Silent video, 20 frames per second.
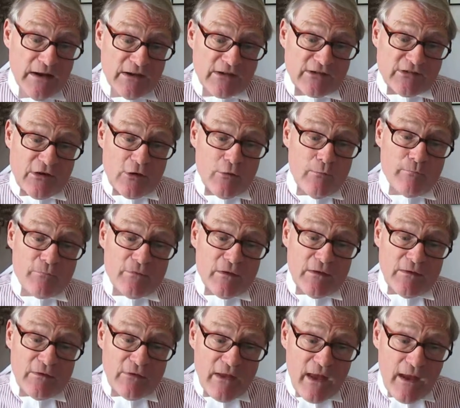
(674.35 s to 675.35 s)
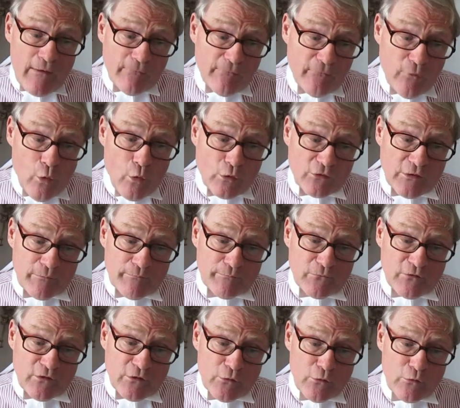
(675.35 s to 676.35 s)
So therefore,
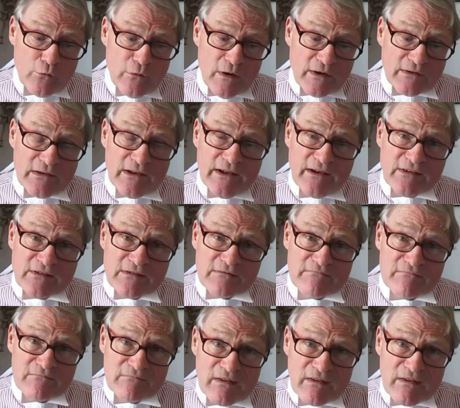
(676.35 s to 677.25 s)
to at least